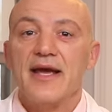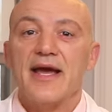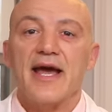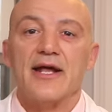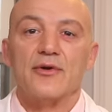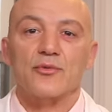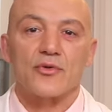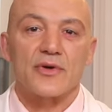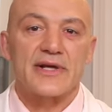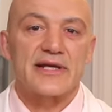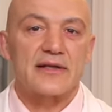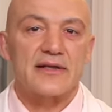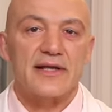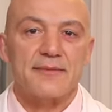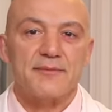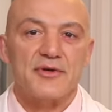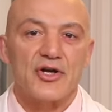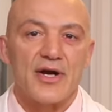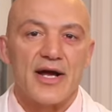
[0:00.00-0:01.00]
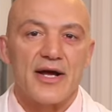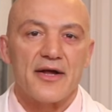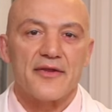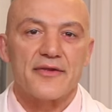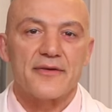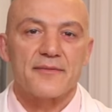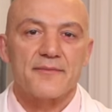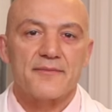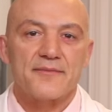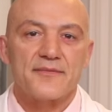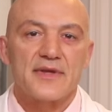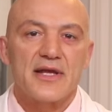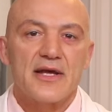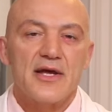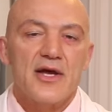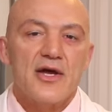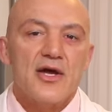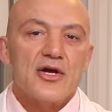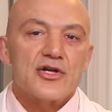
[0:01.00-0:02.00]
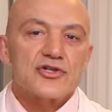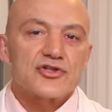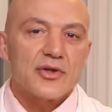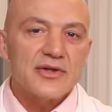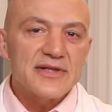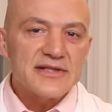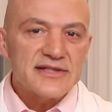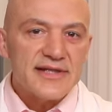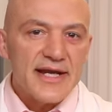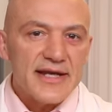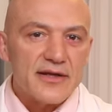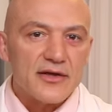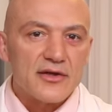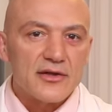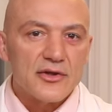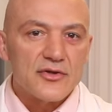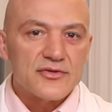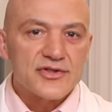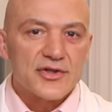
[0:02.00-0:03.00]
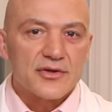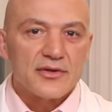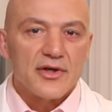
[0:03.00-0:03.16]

and reclaim your health. So let's take a closer